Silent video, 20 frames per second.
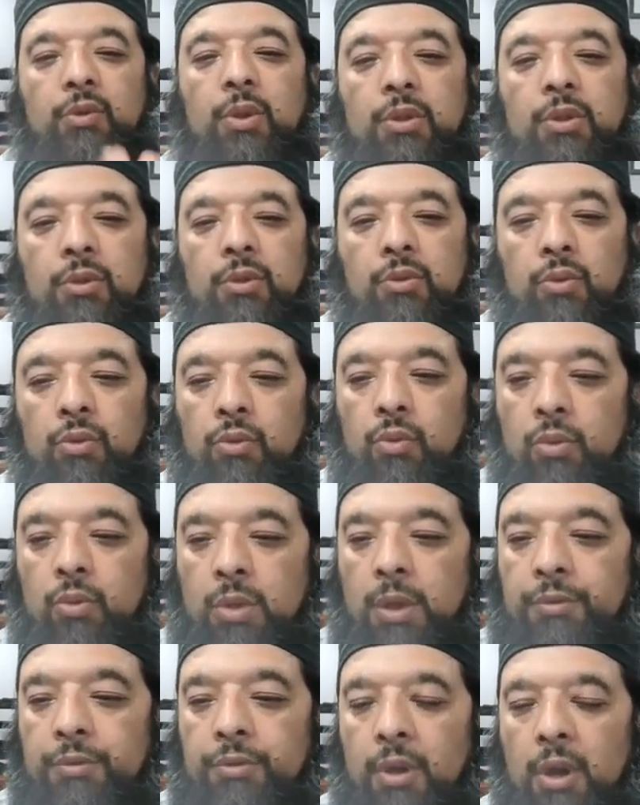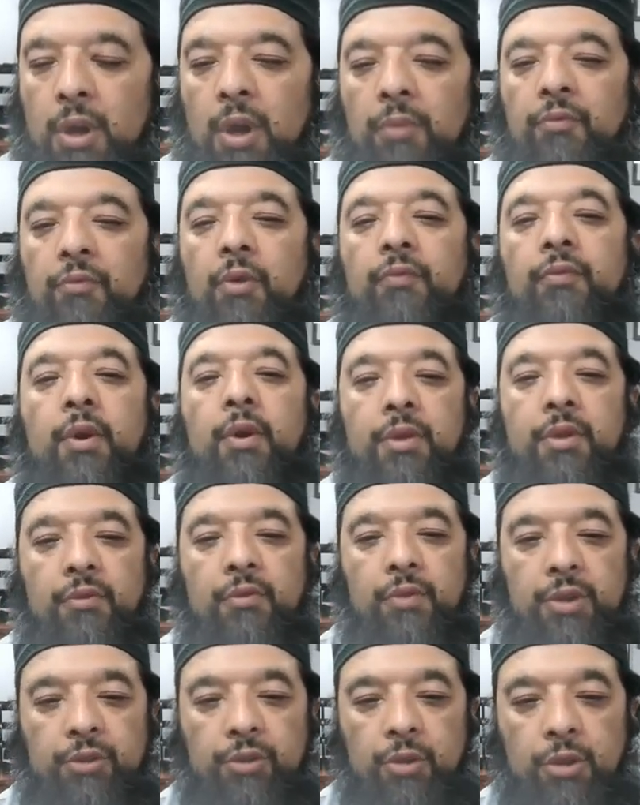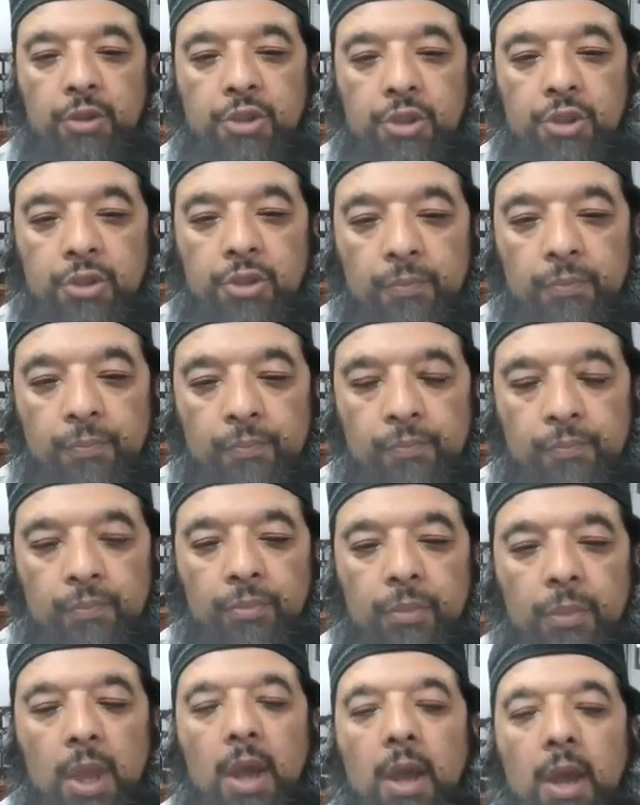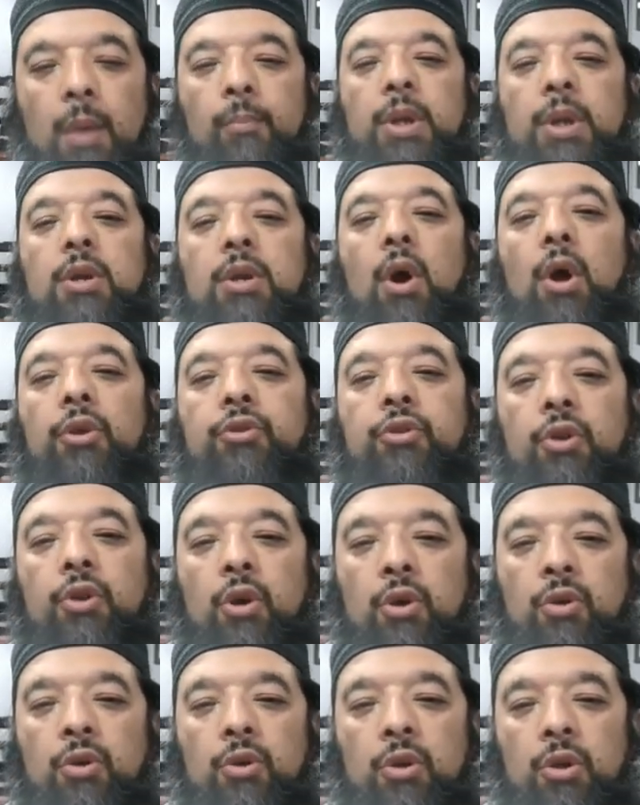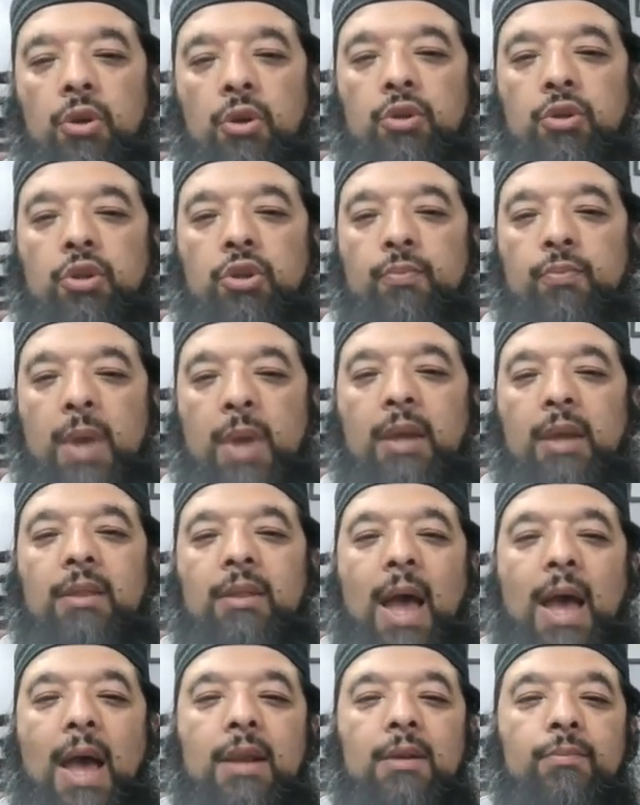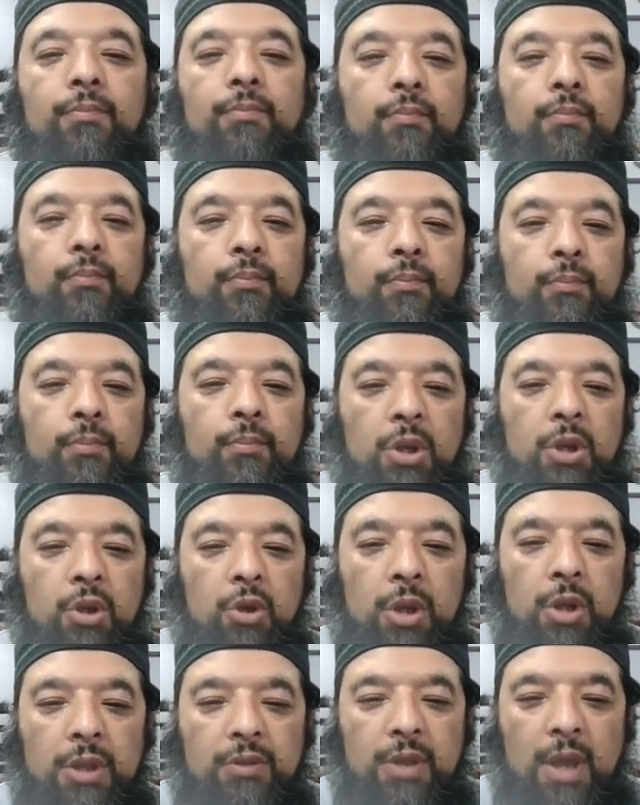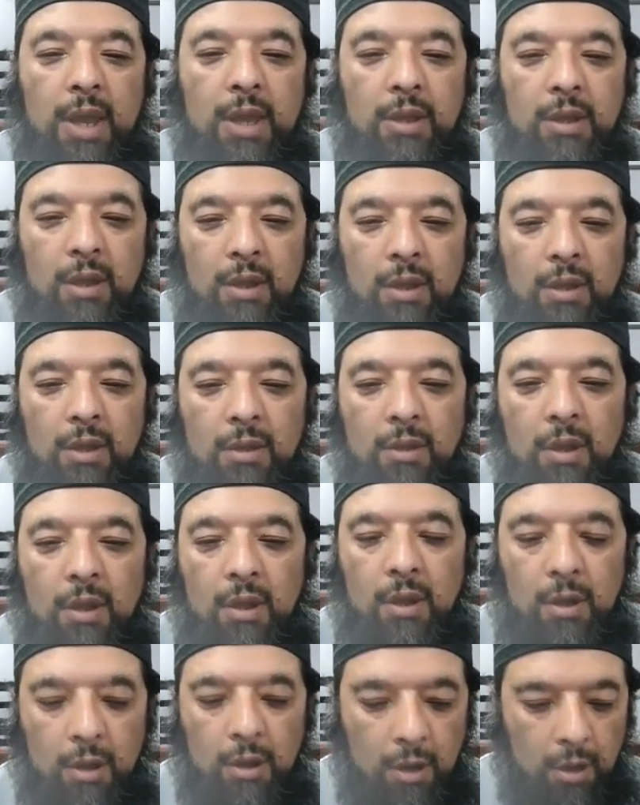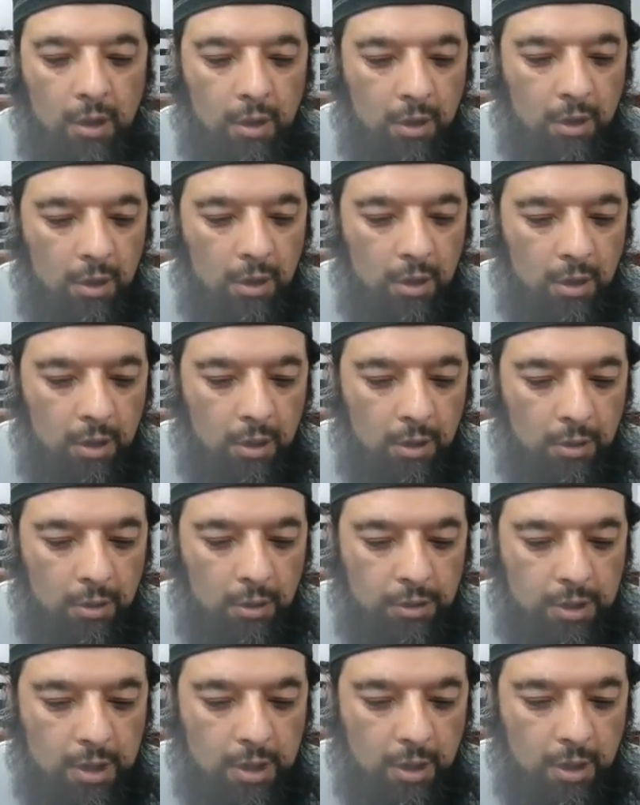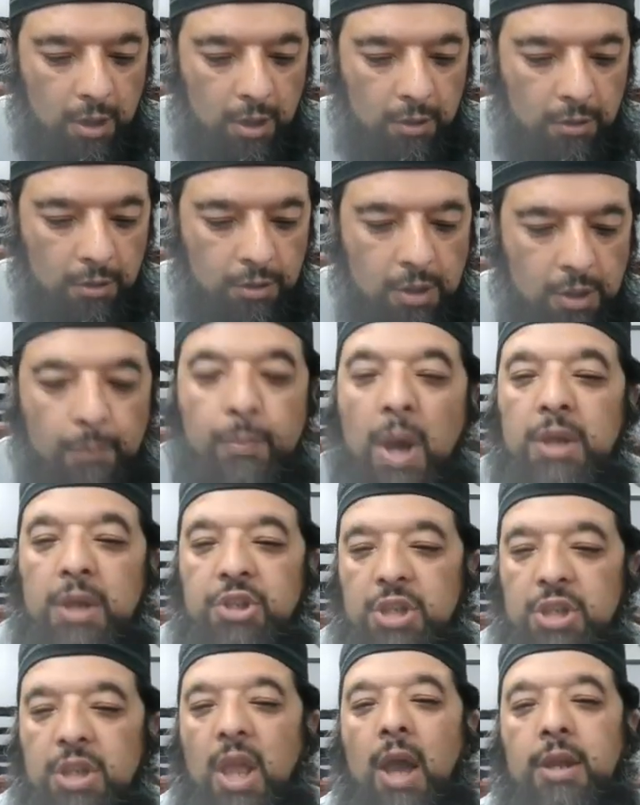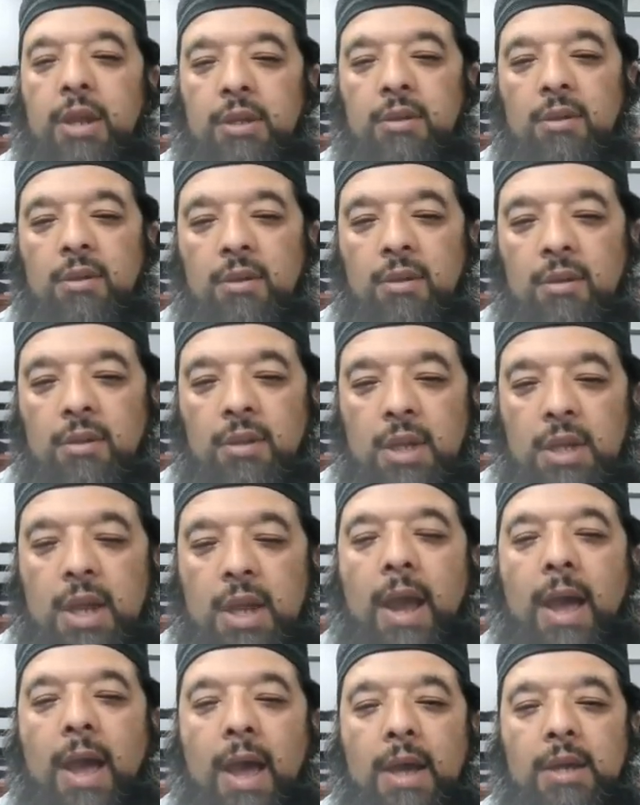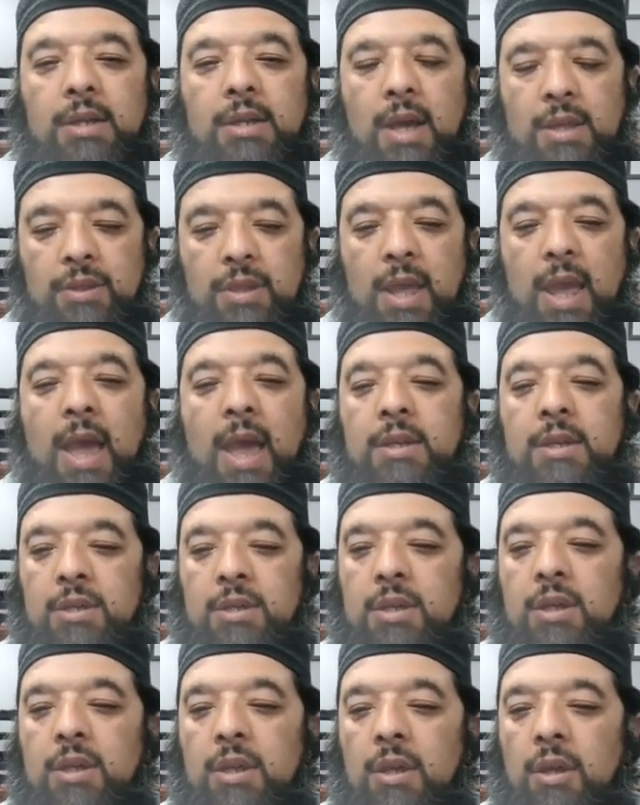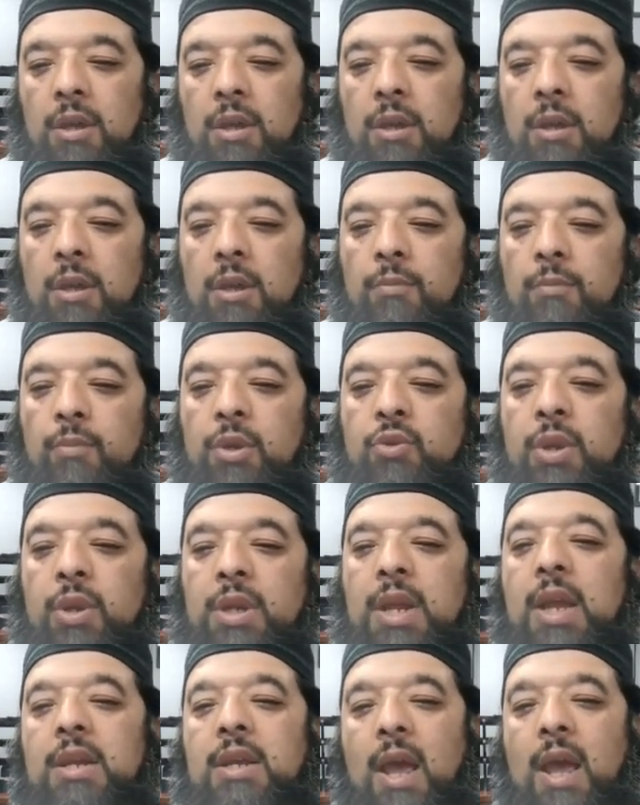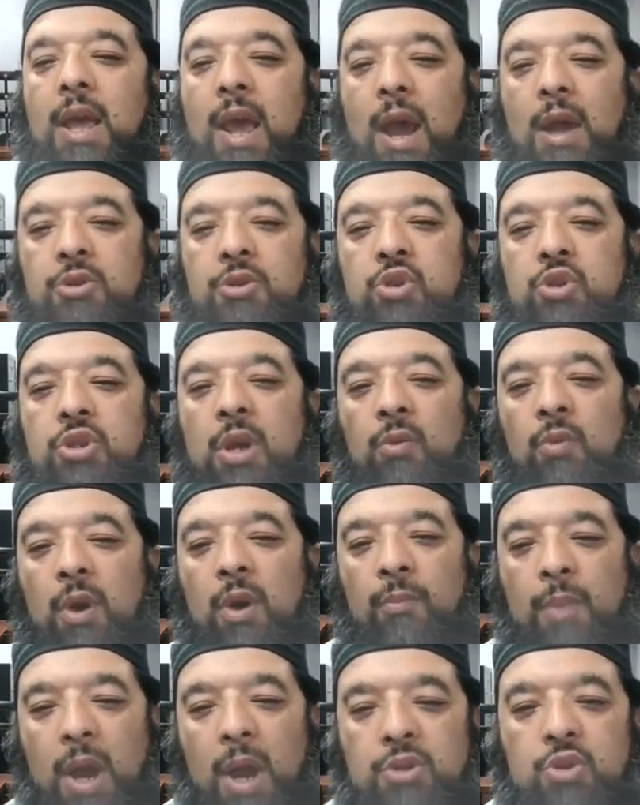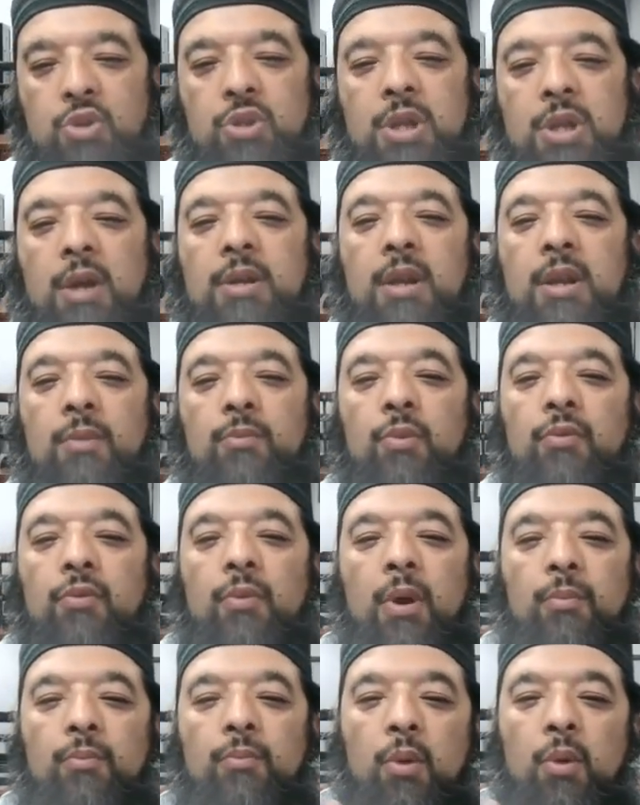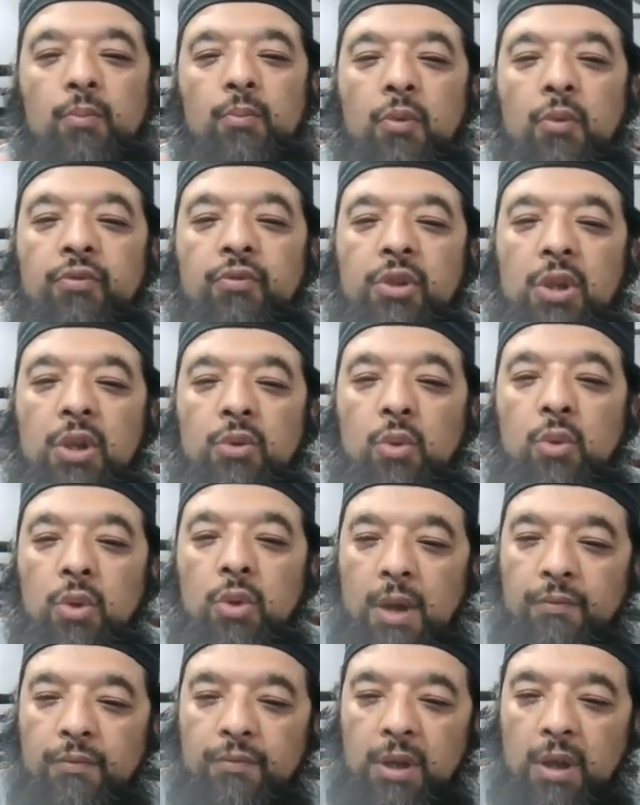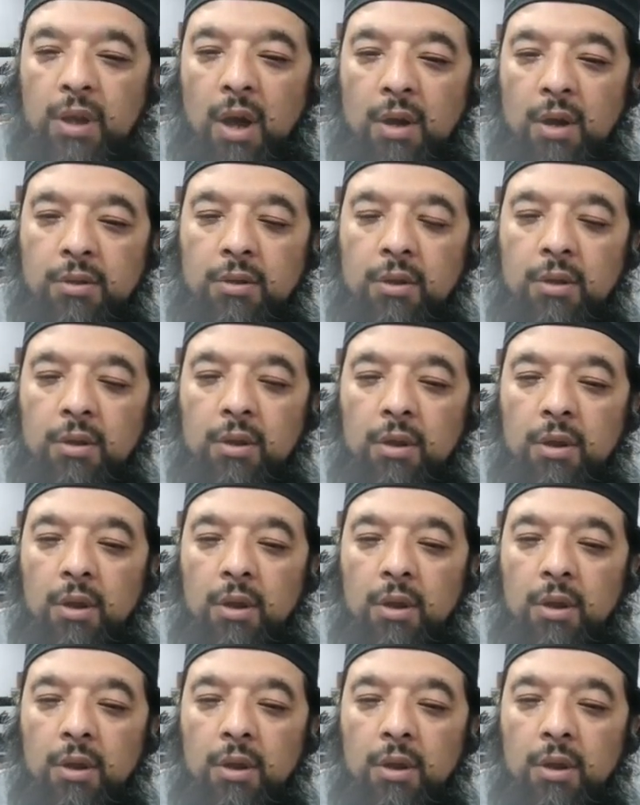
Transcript: between the two surahs for further research, but also to make that, you could say, the punchline that I had at the end between Inna Ya'juja wa Ma'juja lamufsiduna fil ard